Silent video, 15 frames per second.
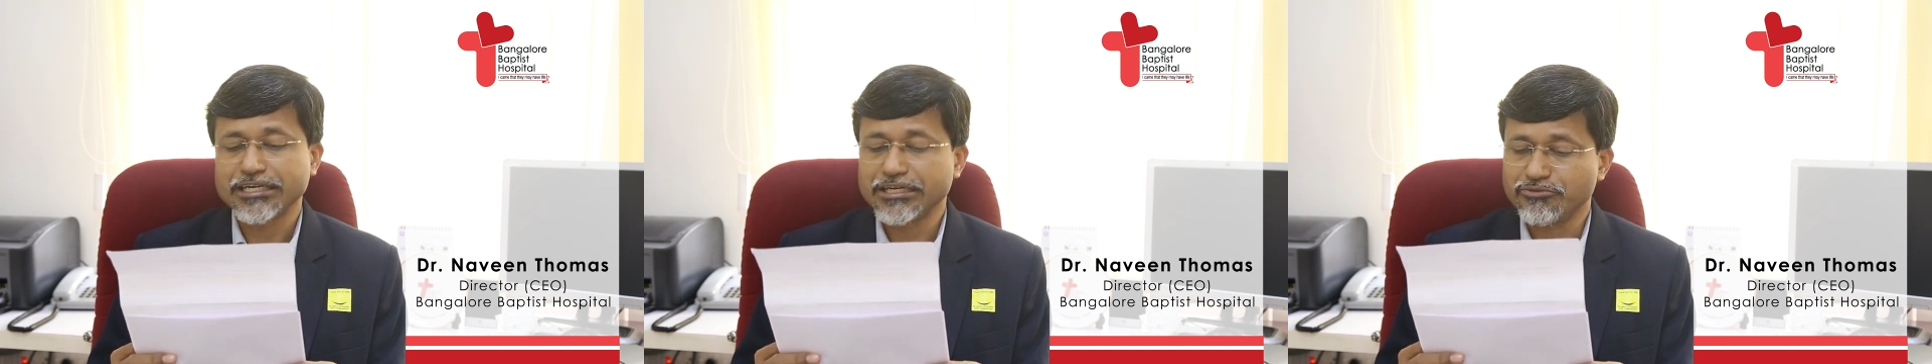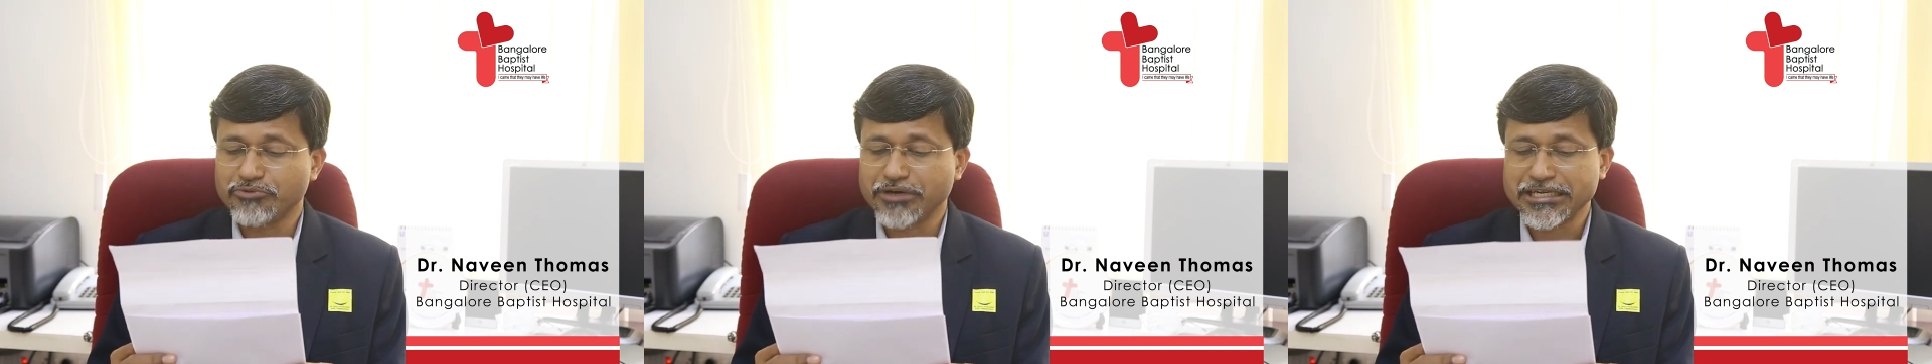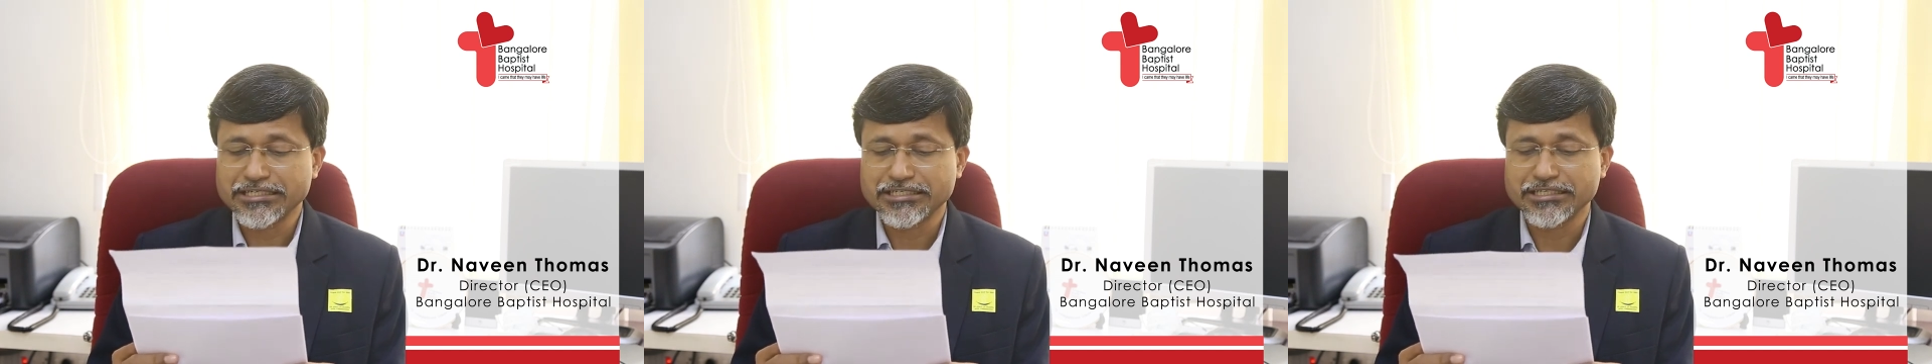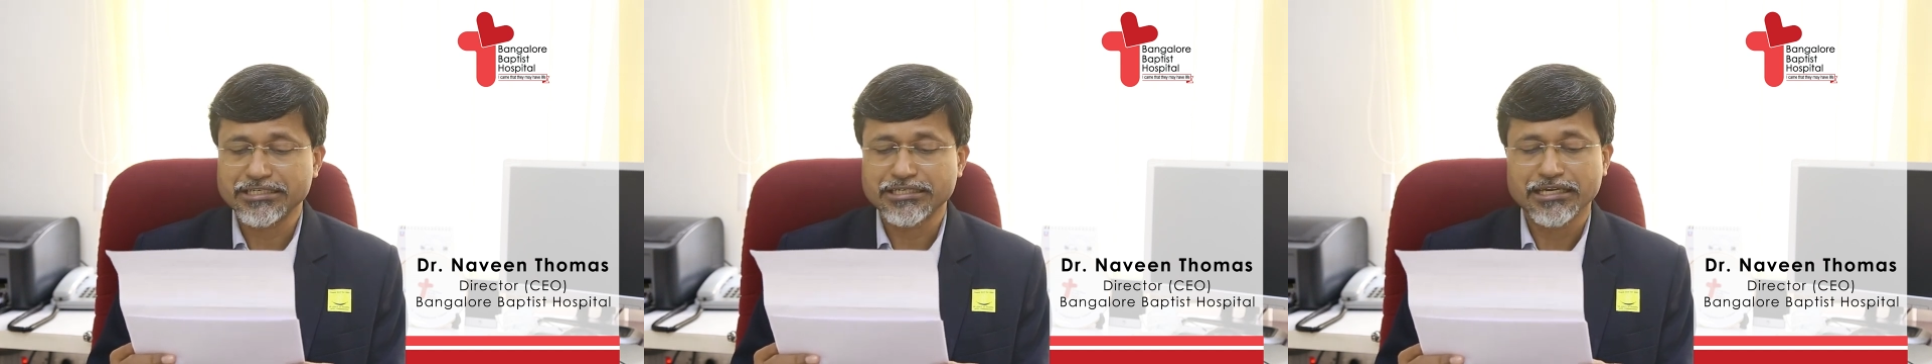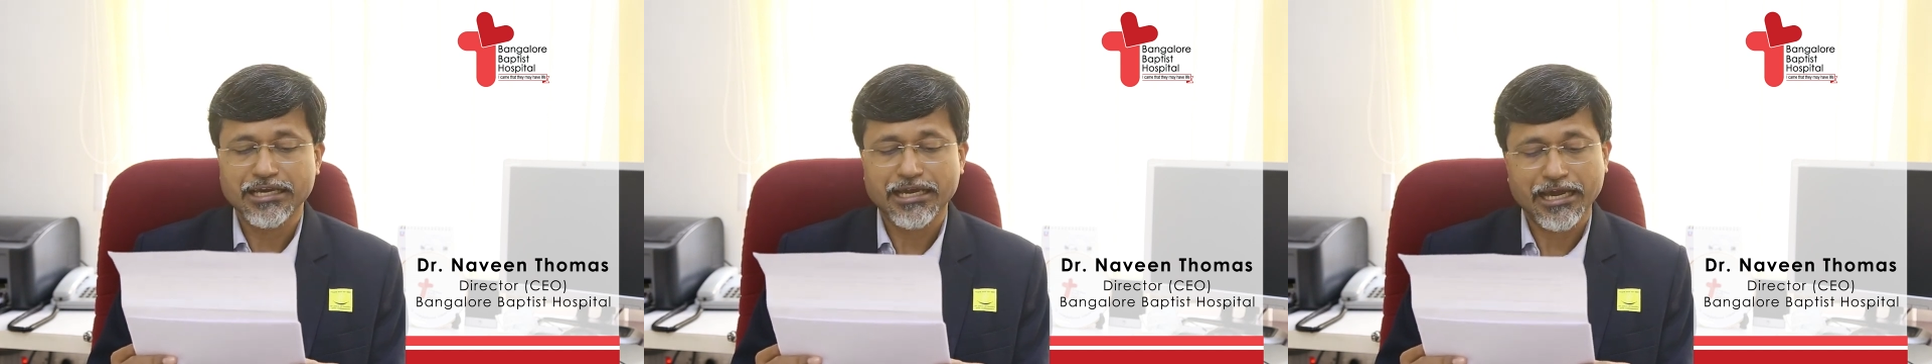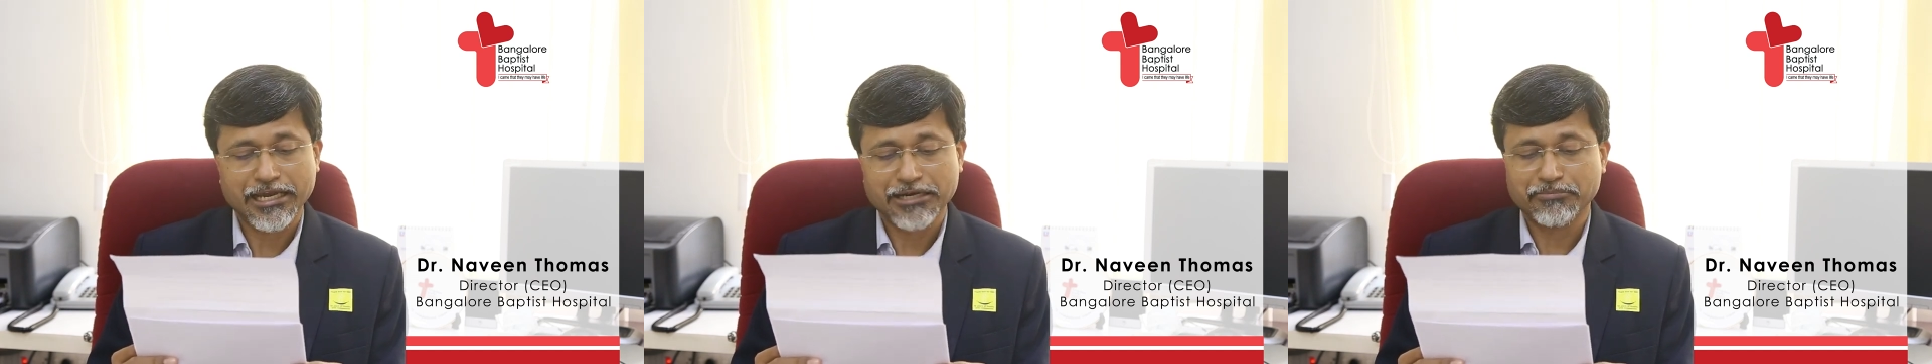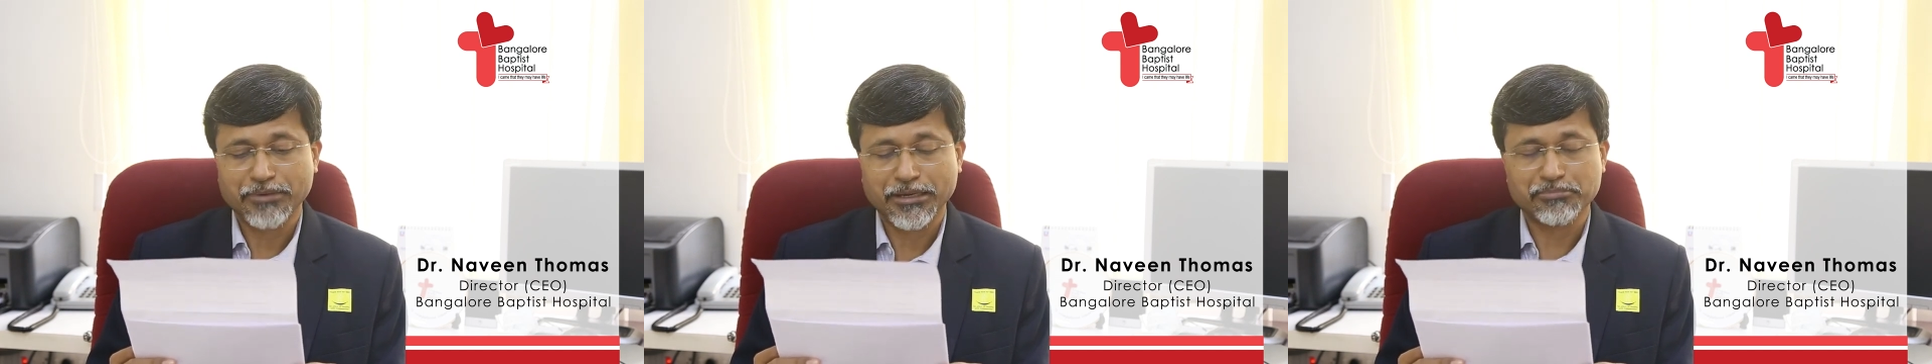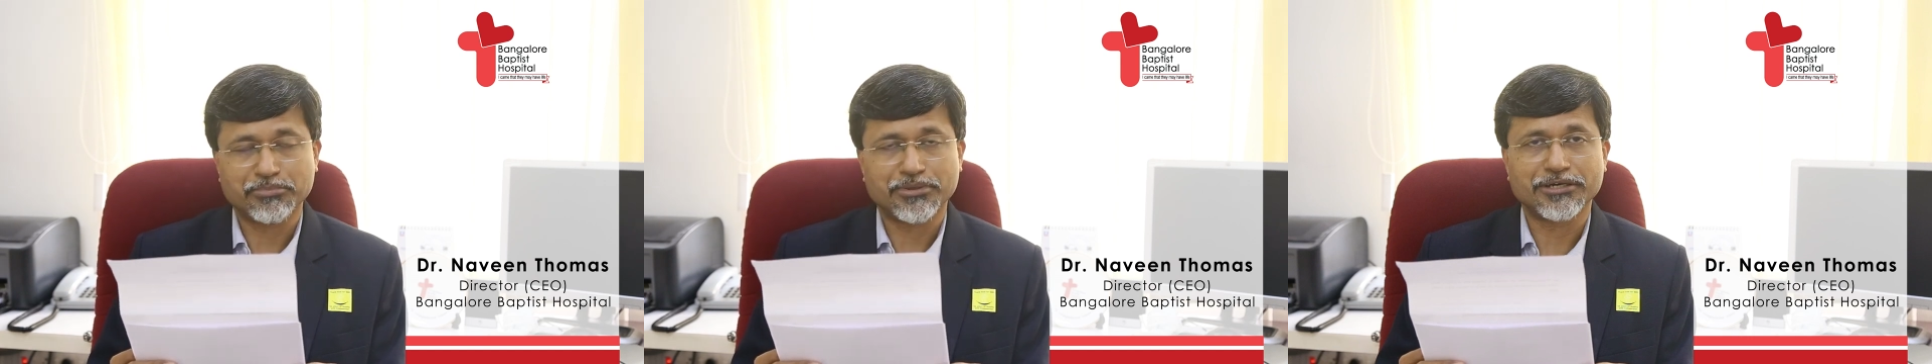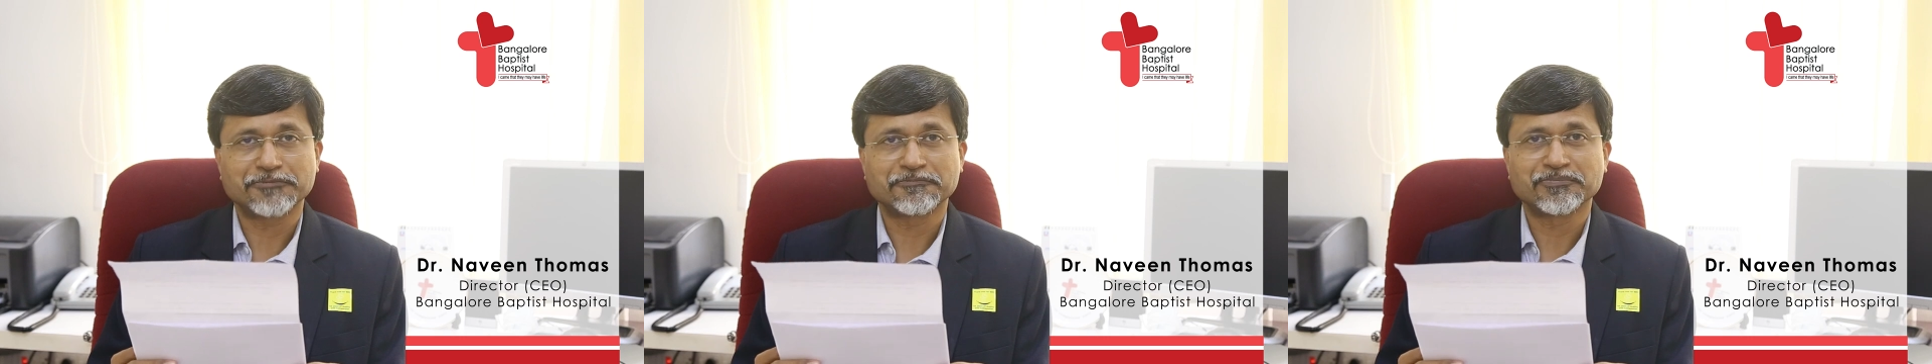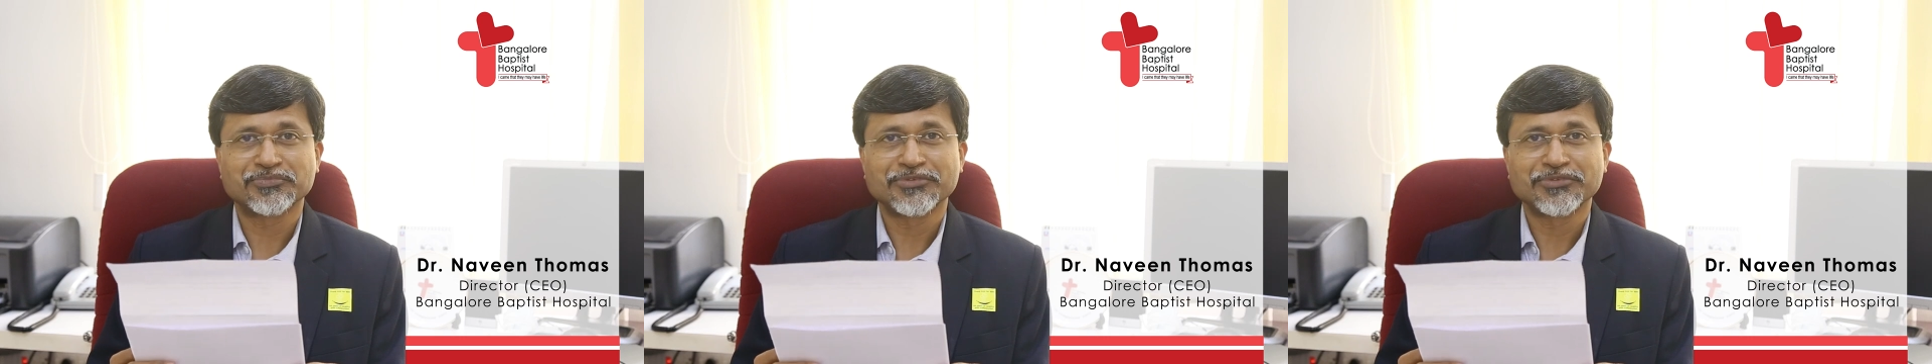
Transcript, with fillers: invitee and member.